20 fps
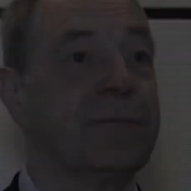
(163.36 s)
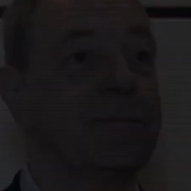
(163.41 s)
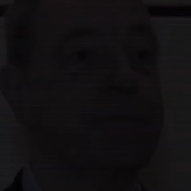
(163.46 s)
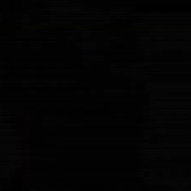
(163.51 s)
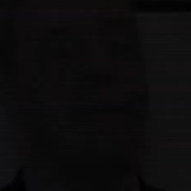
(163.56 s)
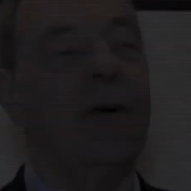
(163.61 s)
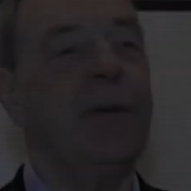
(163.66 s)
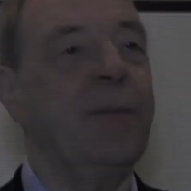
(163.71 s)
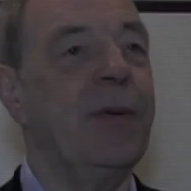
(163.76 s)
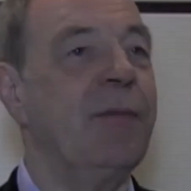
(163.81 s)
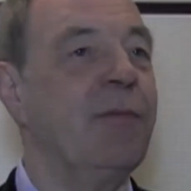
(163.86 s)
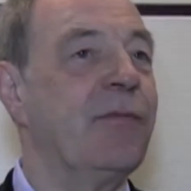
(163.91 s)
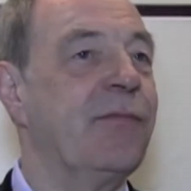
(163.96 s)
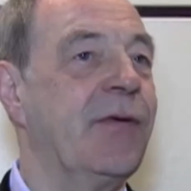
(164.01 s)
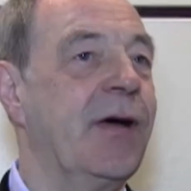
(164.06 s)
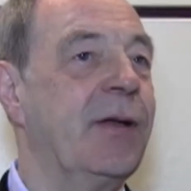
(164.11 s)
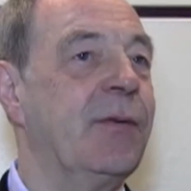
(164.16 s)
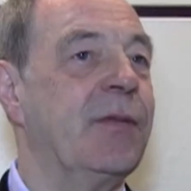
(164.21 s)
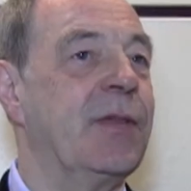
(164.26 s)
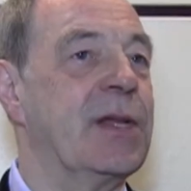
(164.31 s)
What people
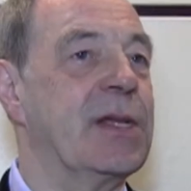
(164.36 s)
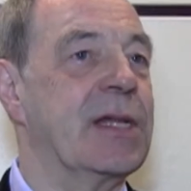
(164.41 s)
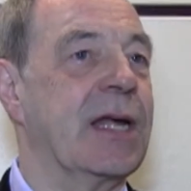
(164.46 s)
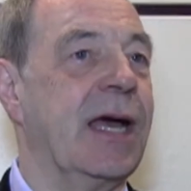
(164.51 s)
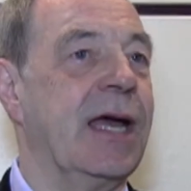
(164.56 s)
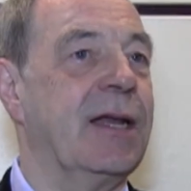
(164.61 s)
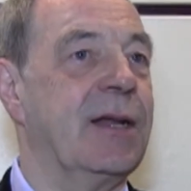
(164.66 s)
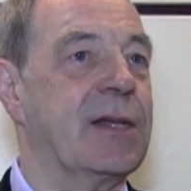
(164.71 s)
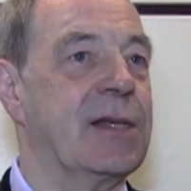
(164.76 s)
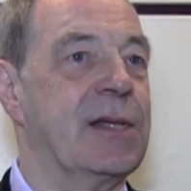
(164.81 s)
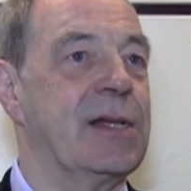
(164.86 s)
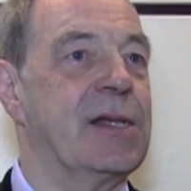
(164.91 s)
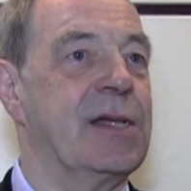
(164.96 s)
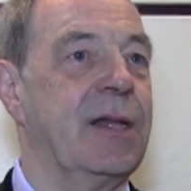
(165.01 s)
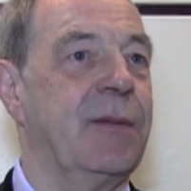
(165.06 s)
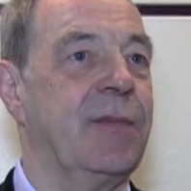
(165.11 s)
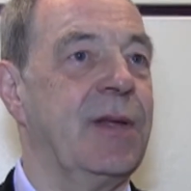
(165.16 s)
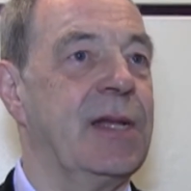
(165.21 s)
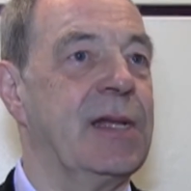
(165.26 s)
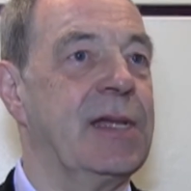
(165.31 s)
find with this kind of
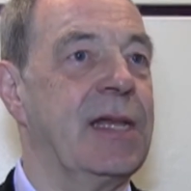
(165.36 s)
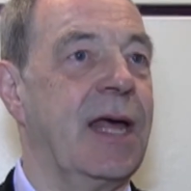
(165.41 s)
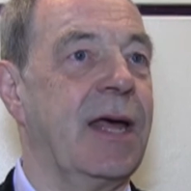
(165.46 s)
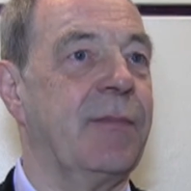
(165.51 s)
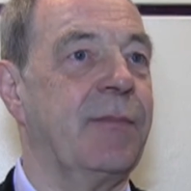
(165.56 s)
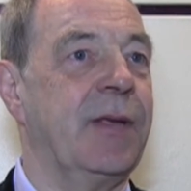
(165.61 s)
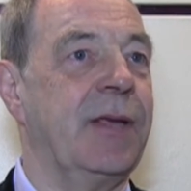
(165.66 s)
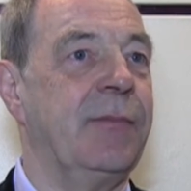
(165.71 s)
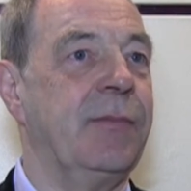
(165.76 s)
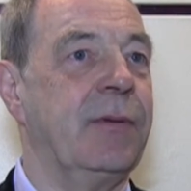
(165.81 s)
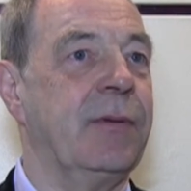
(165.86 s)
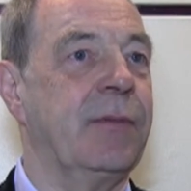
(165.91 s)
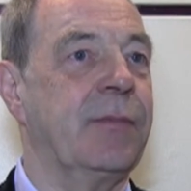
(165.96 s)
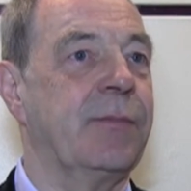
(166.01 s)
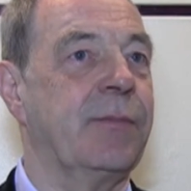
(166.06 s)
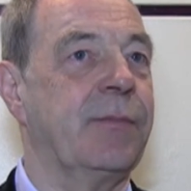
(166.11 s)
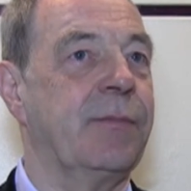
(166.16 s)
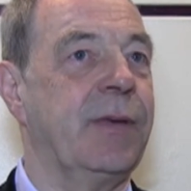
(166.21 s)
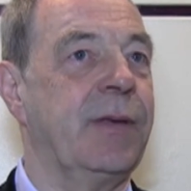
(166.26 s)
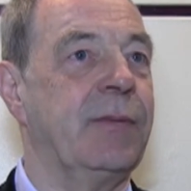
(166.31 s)
system is that people
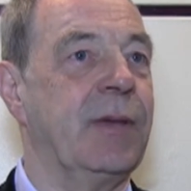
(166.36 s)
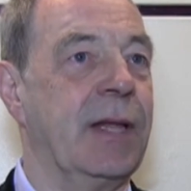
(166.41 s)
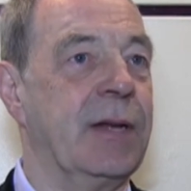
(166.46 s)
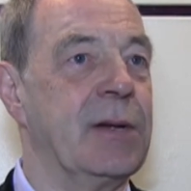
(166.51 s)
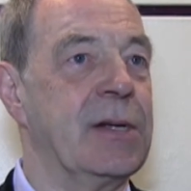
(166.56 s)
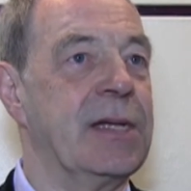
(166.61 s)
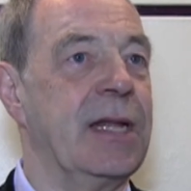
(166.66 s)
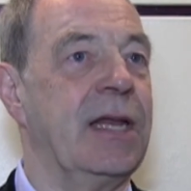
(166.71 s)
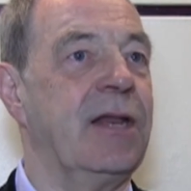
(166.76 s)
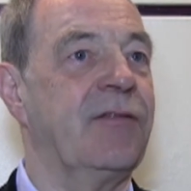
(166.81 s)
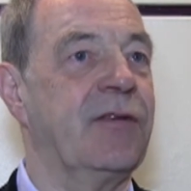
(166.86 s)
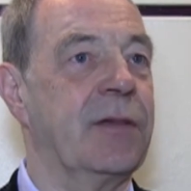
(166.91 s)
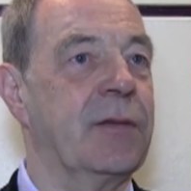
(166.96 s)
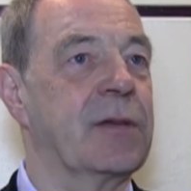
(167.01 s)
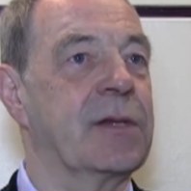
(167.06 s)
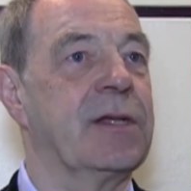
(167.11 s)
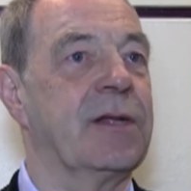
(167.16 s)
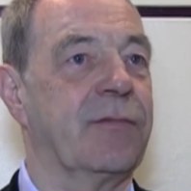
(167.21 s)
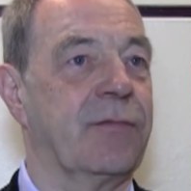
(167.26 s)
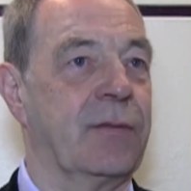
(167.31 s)
understand each
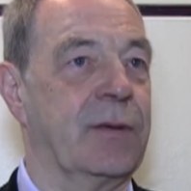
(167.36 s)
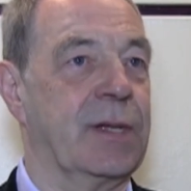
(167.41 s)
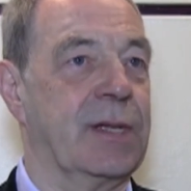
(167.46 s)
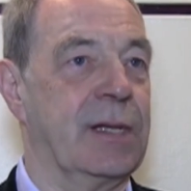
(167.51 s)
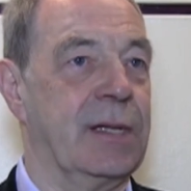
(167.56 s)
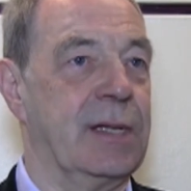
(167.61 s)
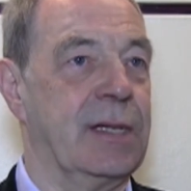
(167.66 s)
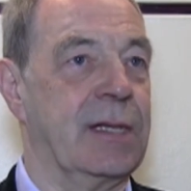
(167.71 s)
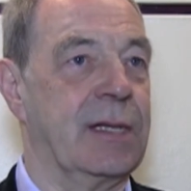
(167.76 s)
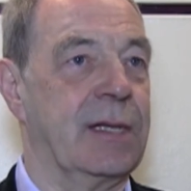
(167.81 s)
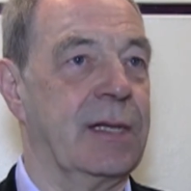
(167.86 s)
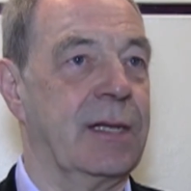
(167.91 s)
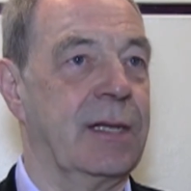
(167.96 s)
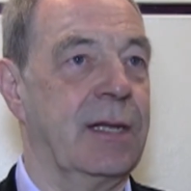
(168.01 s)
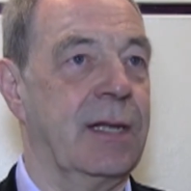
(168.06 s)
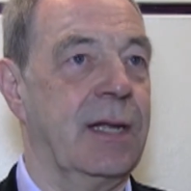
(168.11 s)
other's differences,